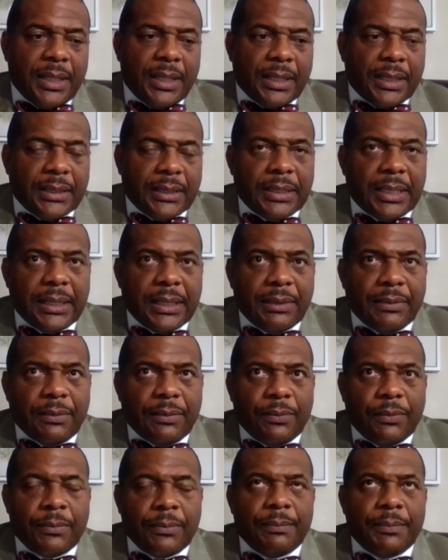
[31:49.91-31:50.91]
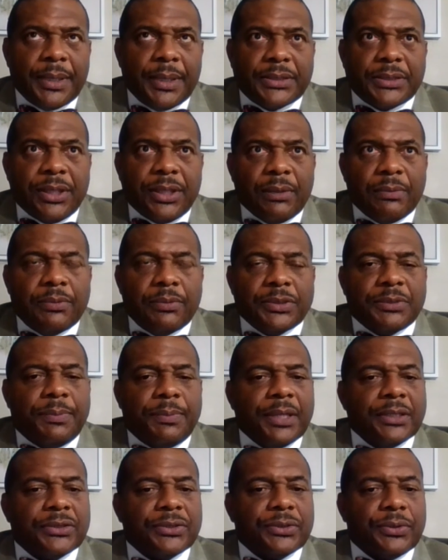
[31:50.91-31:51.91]
And Big Turp was
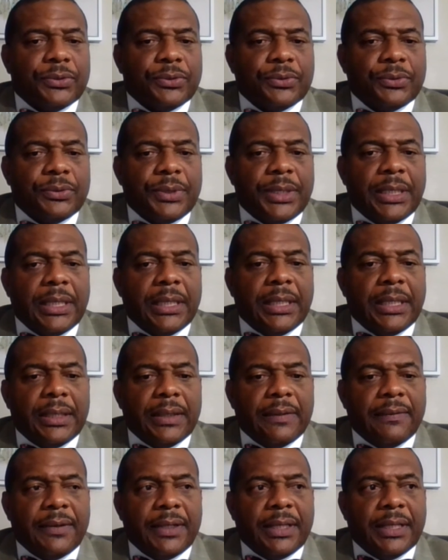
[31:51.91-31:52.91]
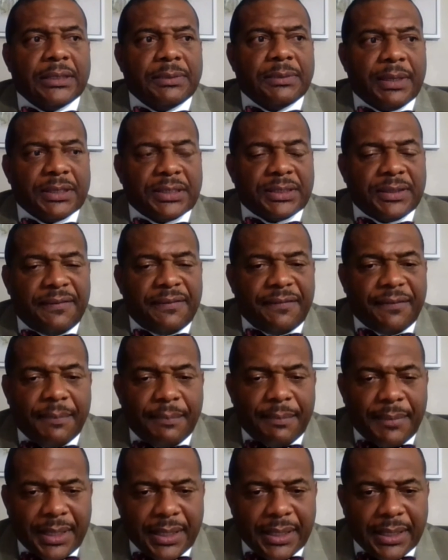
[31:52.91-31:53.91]
special, especially for
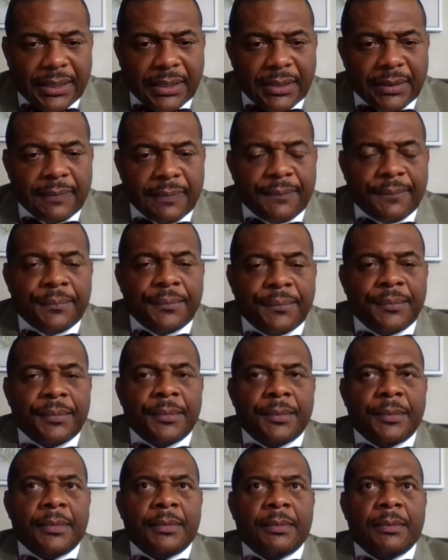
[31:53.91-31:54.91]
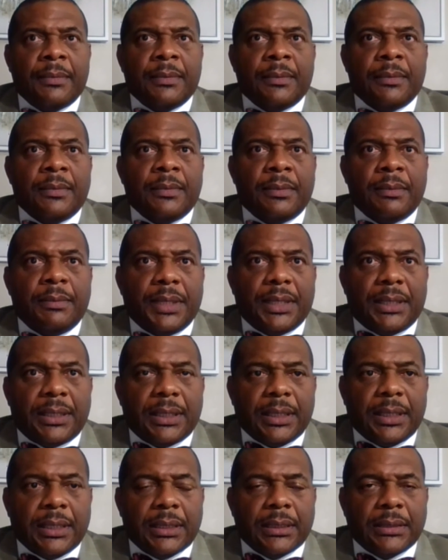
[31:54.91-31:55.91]
me,
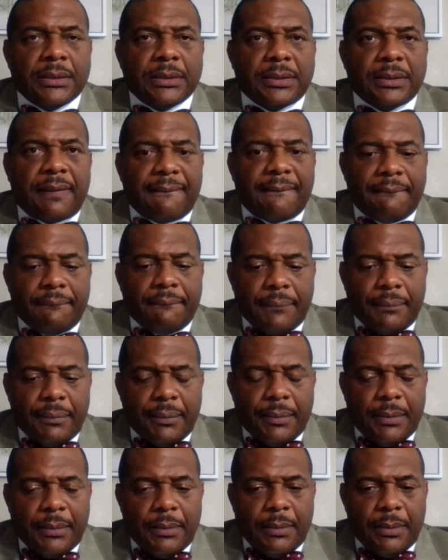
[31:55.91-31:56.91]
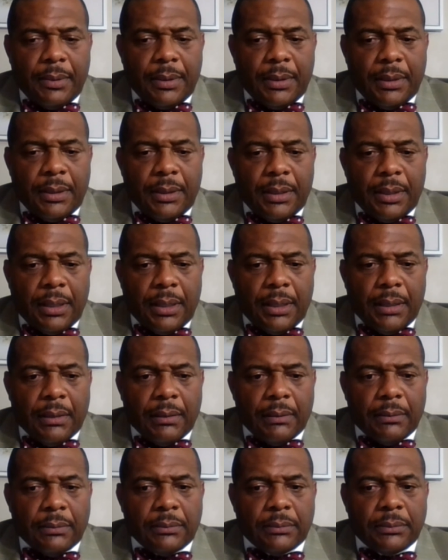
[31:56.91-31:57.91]
because
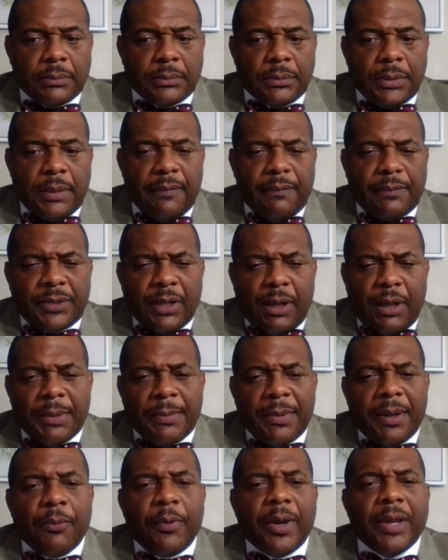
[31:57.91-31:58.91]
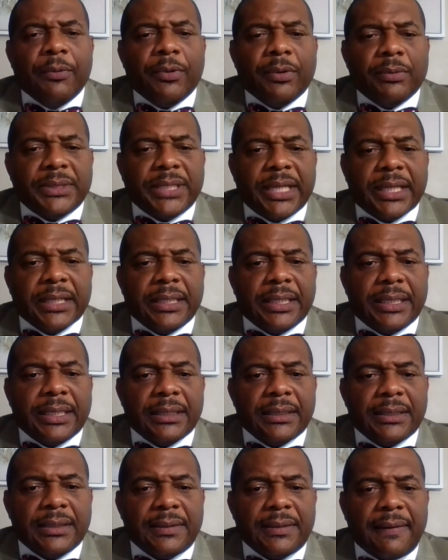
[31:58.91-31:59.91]
he taught me my weight room technique.